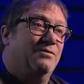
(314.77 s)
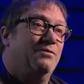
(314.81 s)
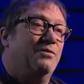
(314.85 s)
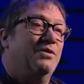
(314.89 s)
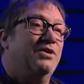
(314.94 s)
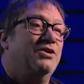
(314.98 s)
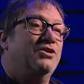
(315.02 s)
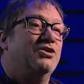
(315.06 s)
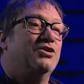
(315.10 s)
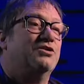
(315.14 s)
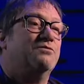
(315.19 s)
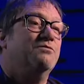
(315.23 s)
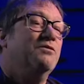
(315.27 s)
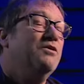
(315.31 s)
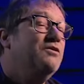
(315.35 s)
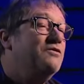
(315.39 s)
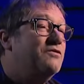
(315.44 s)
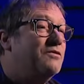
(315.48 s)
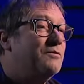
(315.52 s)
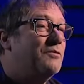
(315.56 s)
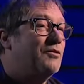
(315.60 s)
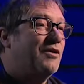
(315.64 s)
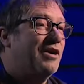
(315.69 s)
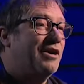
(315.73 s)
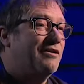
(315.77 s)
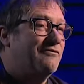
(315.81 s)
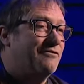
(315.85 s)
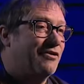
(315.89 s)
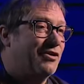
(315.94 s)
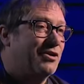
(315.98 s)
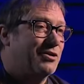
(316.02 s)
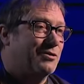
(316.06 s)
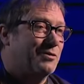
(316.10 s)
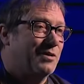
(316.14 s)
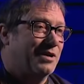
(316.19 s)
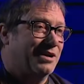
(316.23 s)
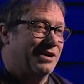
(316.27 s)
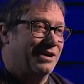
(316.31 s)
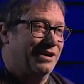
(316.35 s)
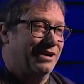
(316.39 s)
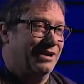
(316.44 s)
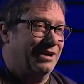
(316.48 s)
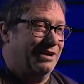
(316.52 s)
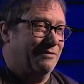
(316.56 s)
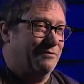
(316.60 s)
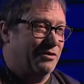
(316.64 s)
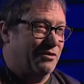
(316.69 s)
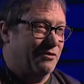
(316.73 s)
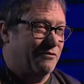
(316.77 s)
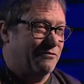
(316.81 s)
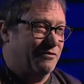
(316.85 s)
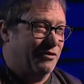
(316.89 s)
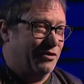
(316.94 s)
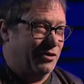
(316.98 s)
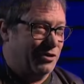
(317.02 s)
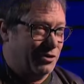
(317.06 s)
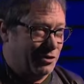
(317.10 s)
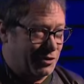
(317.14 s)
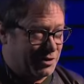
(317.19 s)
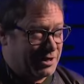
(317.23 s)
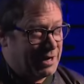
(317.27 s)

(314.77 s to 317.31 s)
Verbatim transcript: We just moved them around very quickly, and we got very good